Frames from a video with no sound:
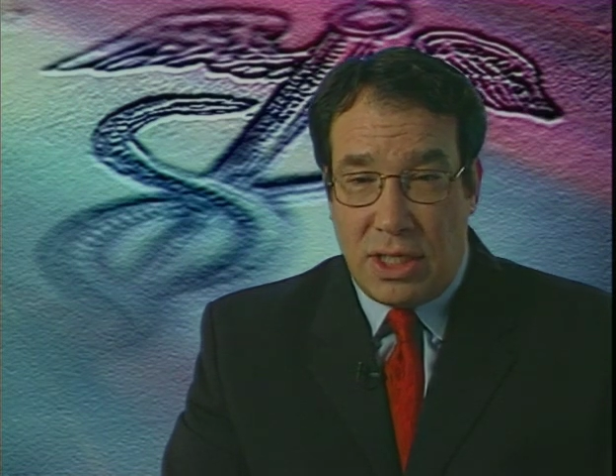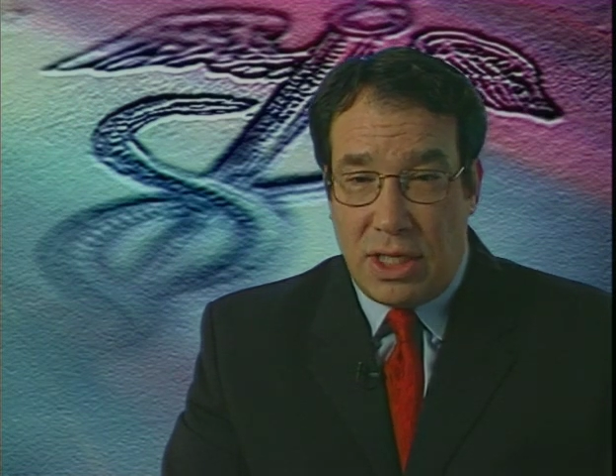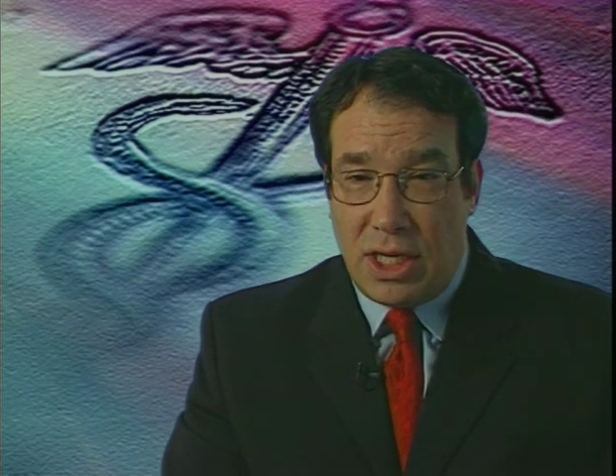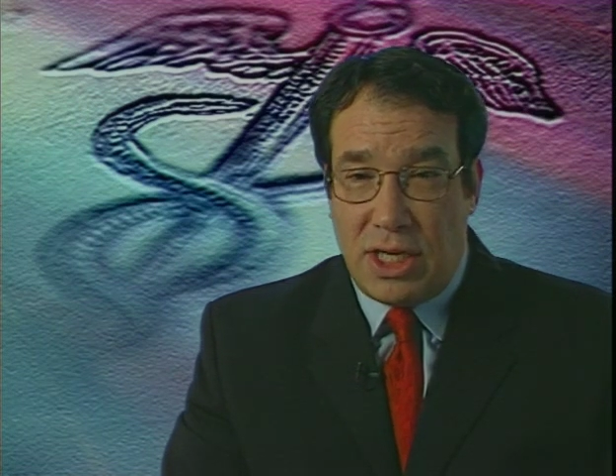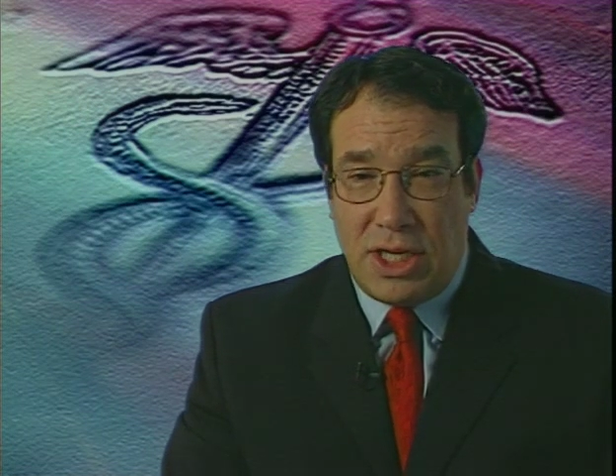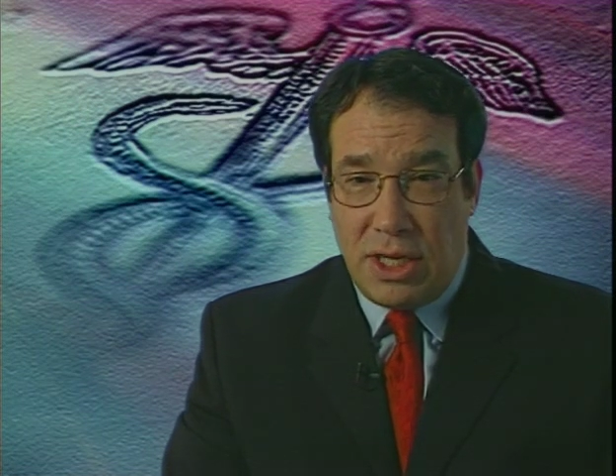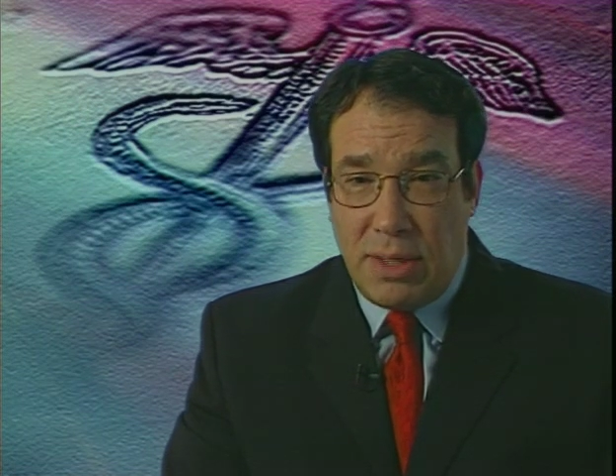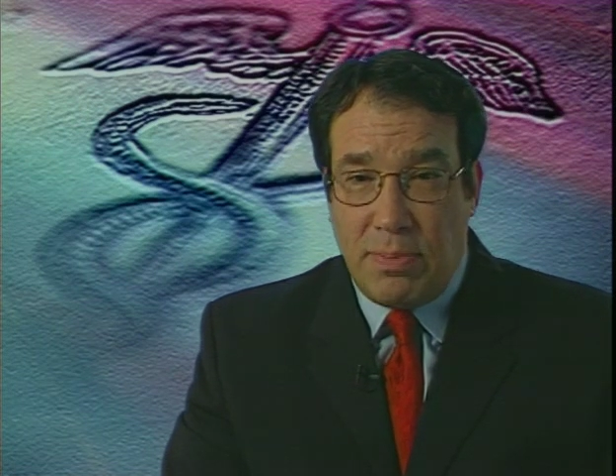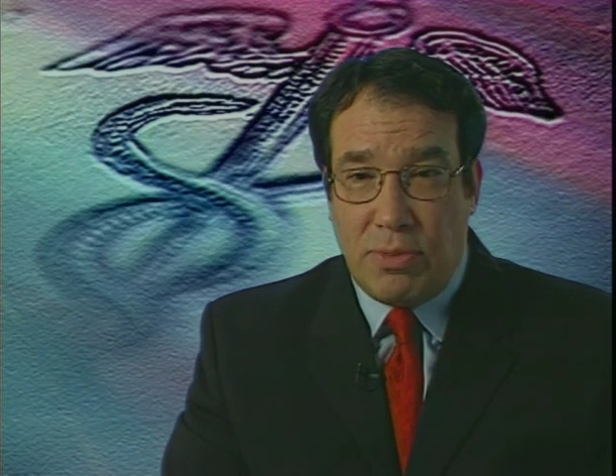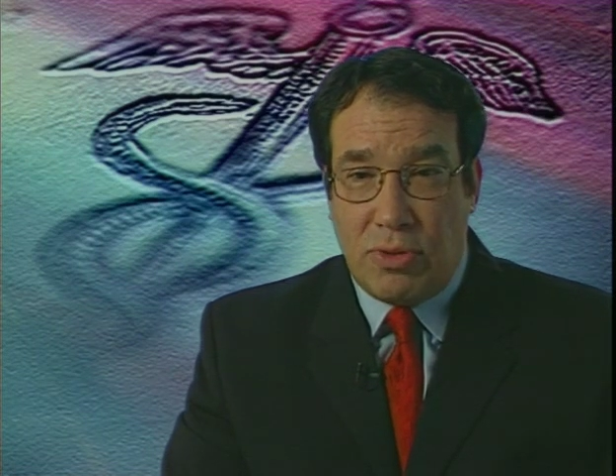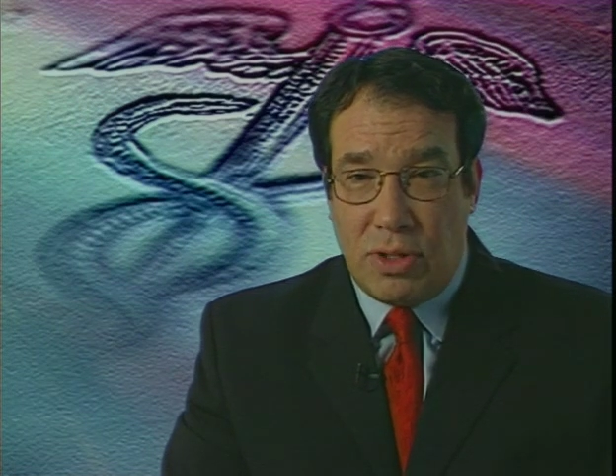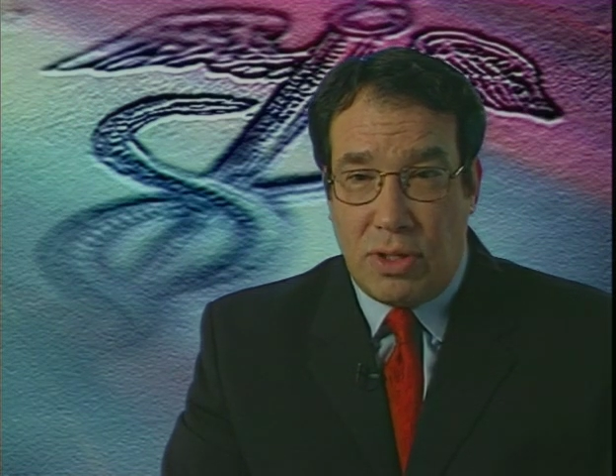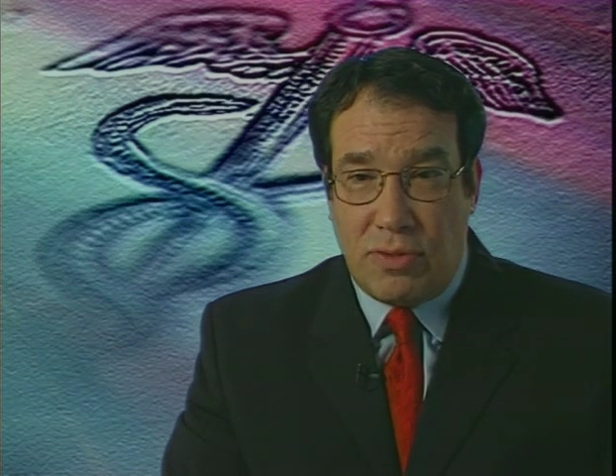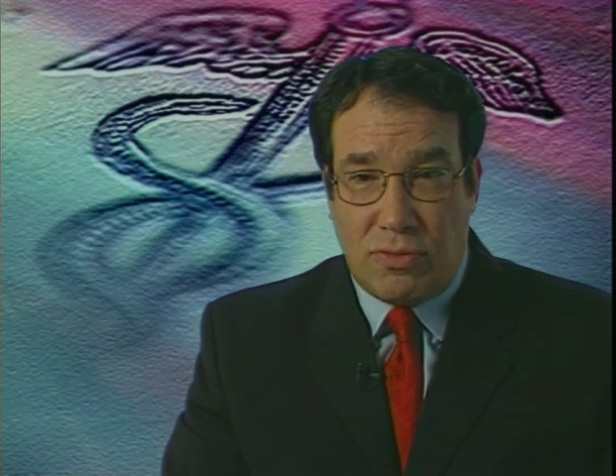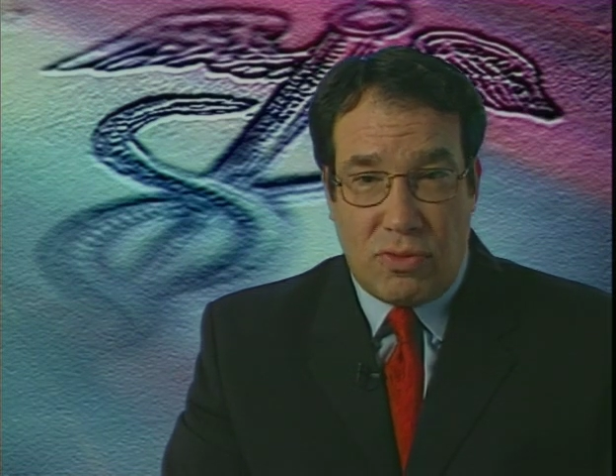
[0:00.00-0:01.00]
a number
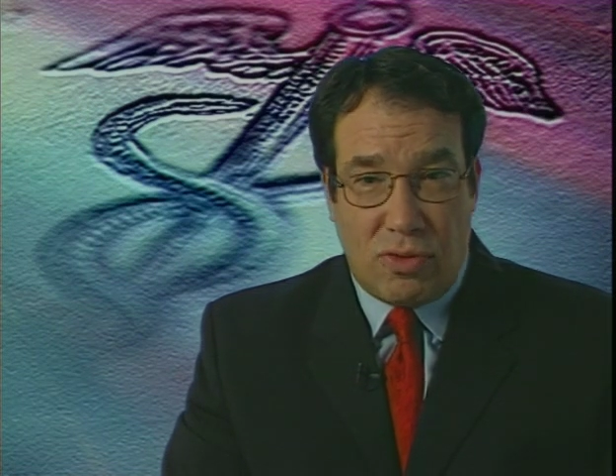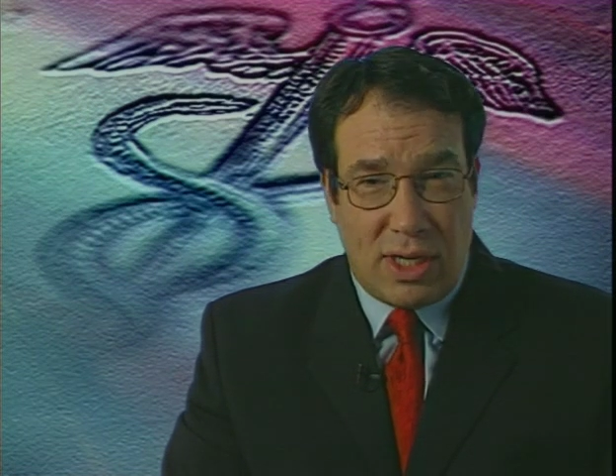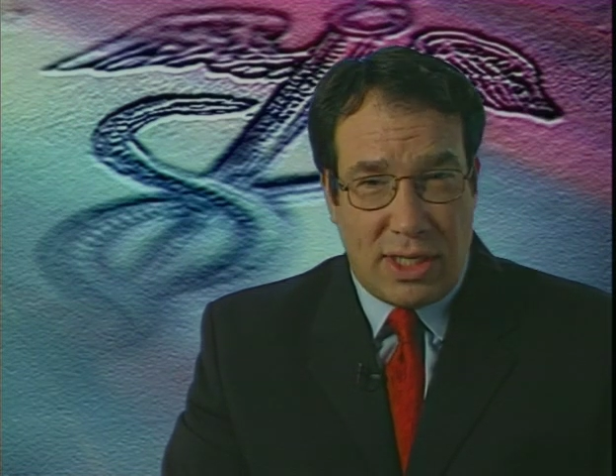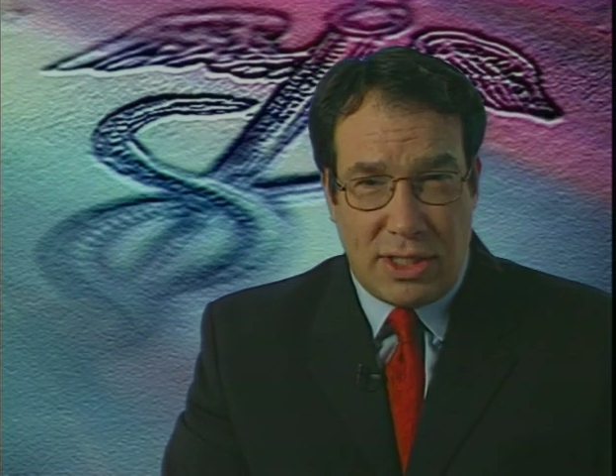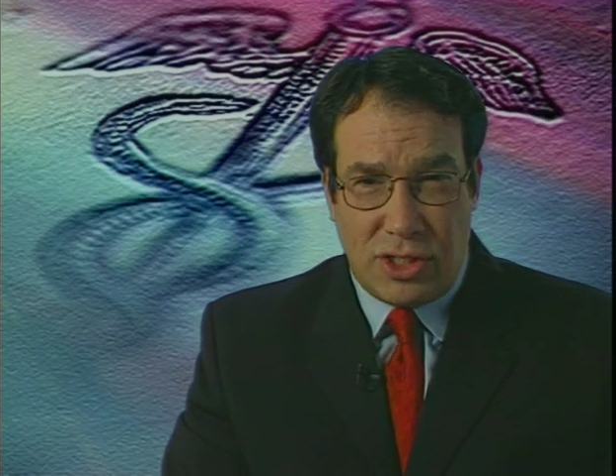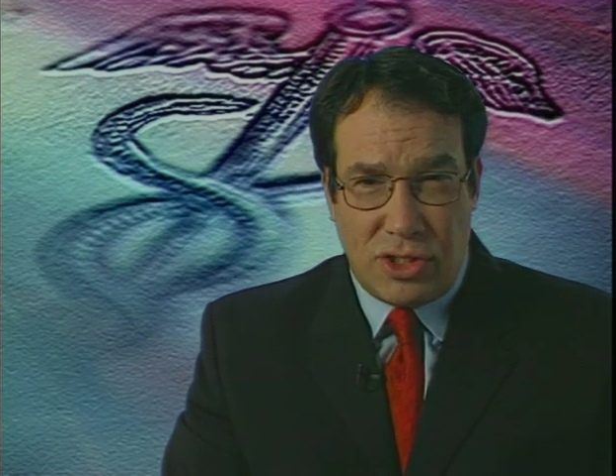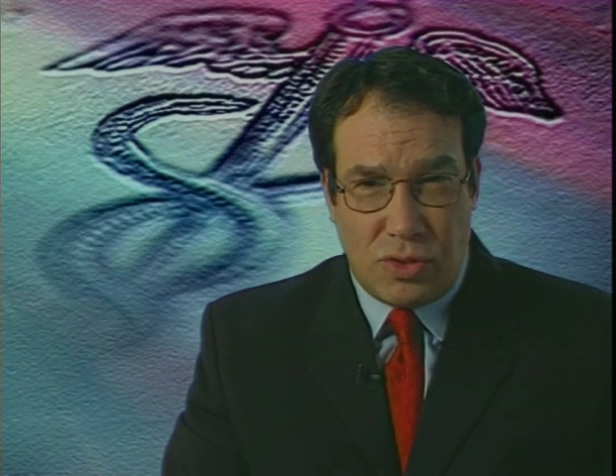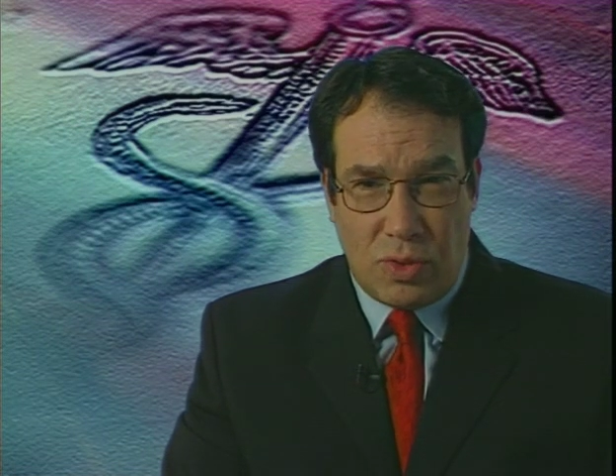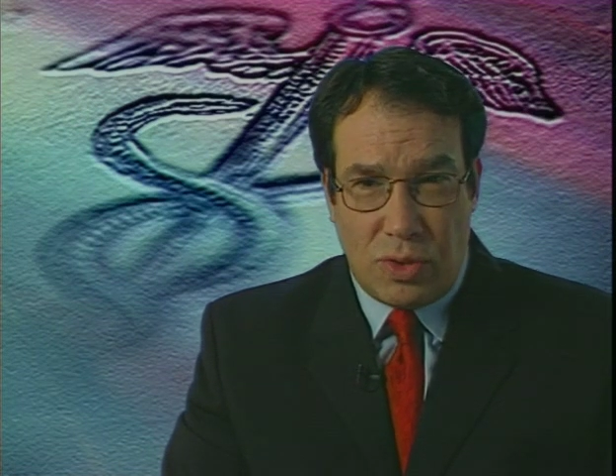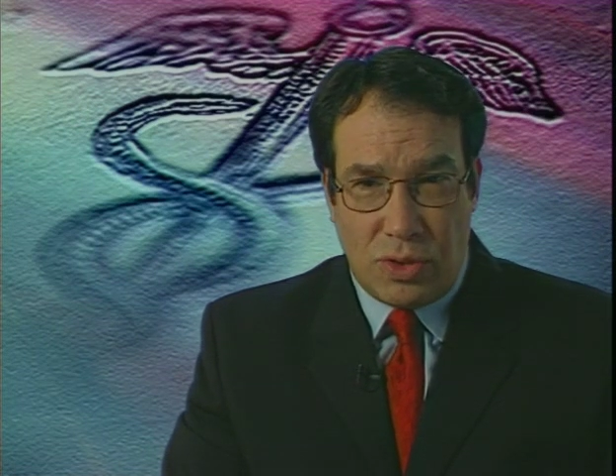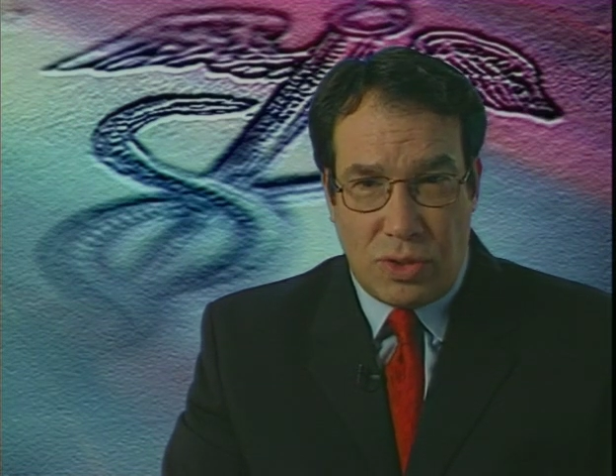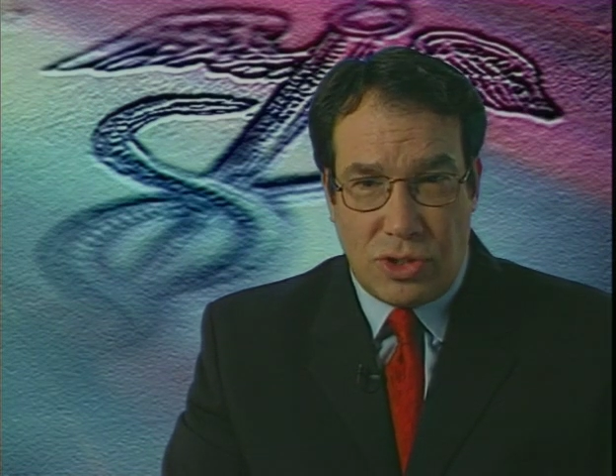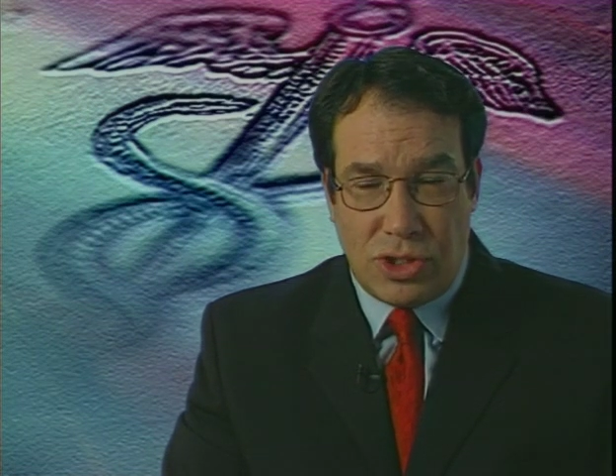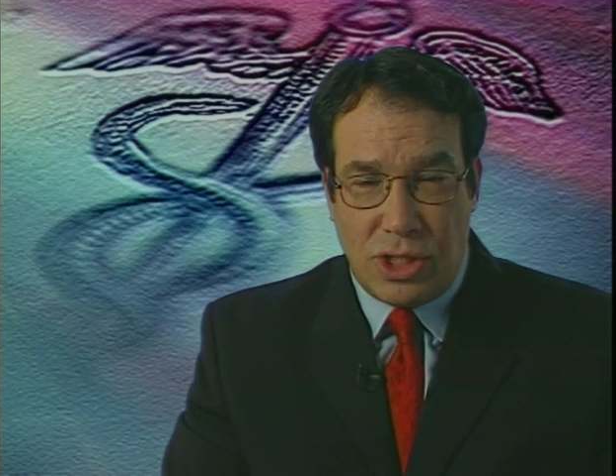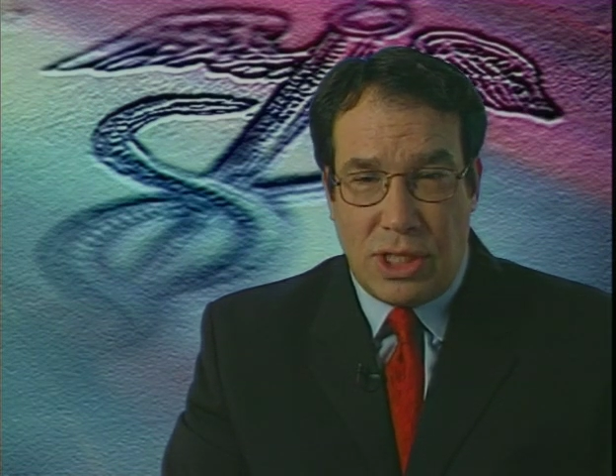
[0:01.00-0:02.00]
of chronic
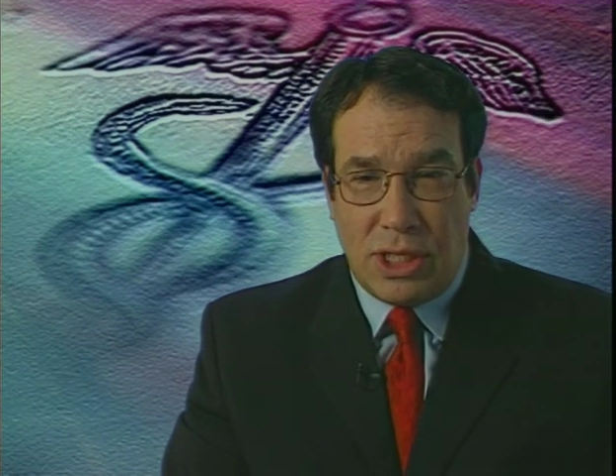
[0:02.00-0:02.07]
disorders.